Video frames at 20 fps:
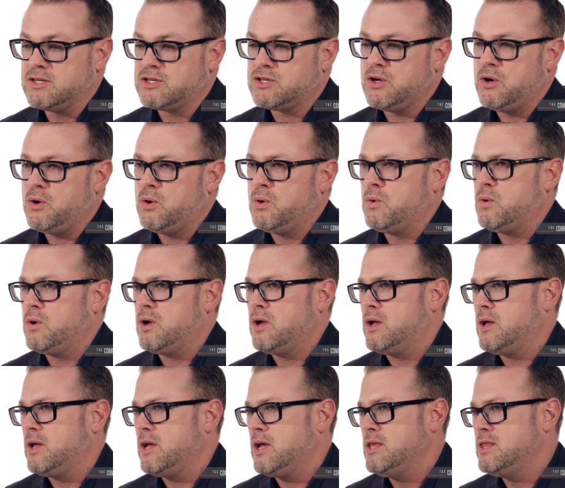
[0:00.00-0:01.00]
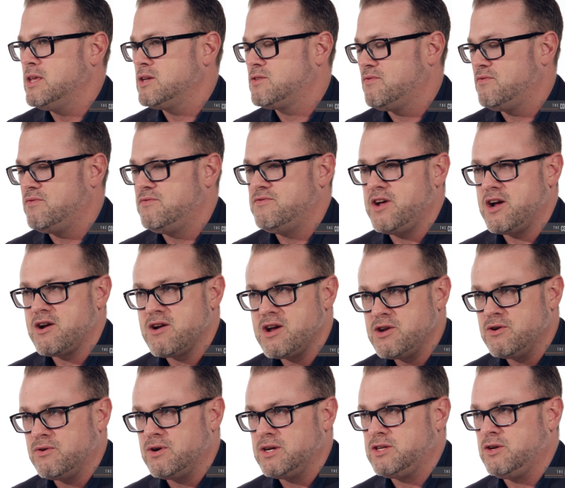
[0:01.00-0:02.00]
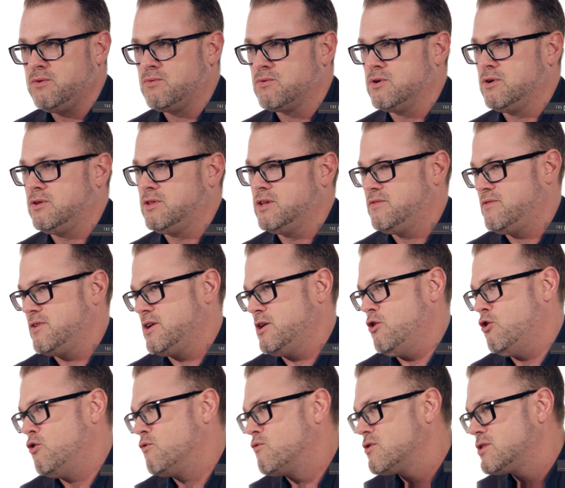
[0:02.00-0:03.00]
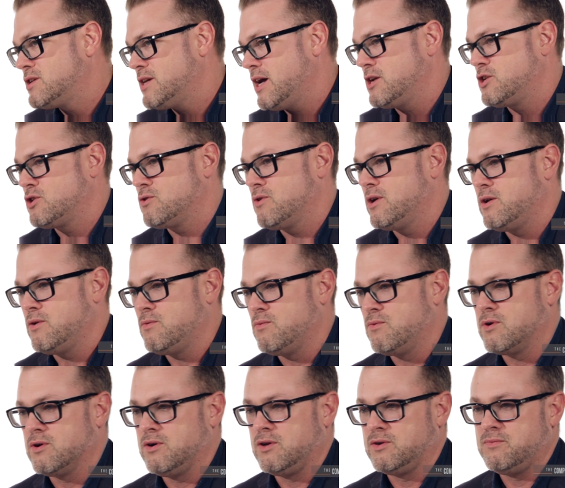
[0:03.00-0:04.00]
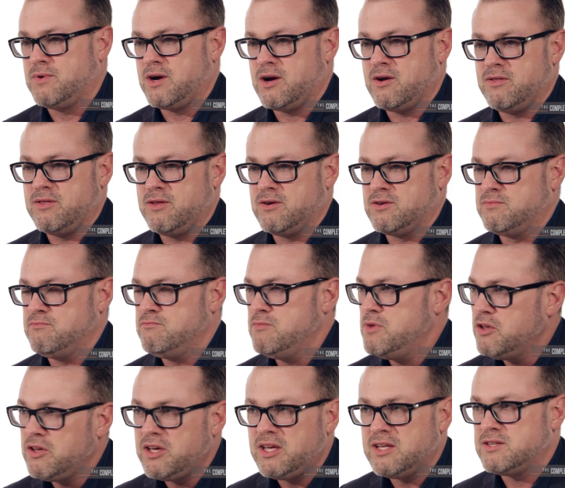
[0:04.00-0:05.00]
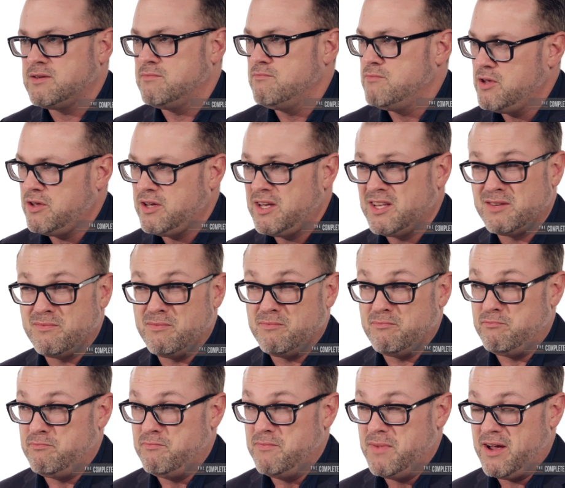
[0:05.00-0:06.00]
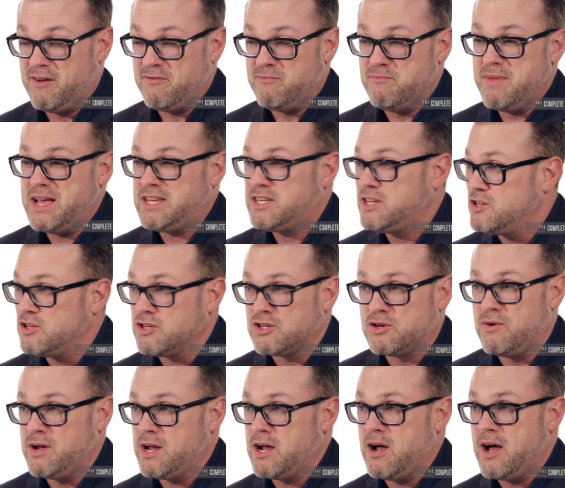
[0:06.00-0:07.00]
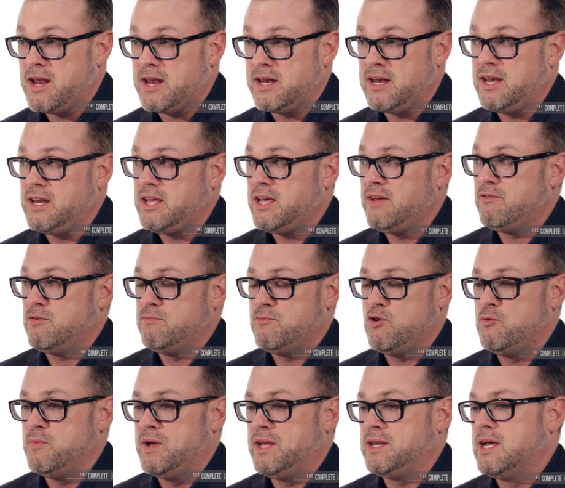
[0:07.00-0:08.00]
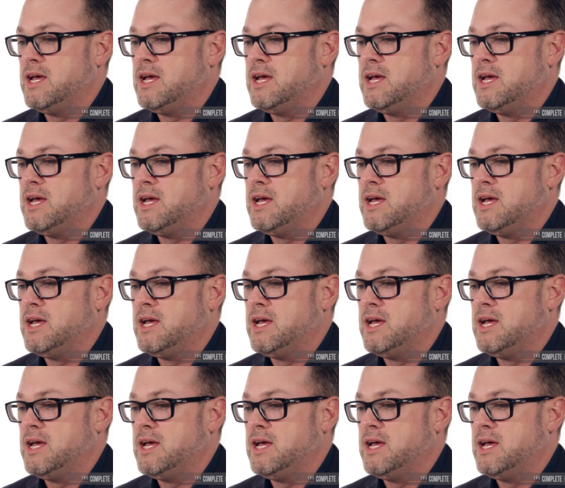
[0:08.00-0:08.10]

so in this very noisy world, this very oversaturated world where there's millions and millions of messages going on at any given moment,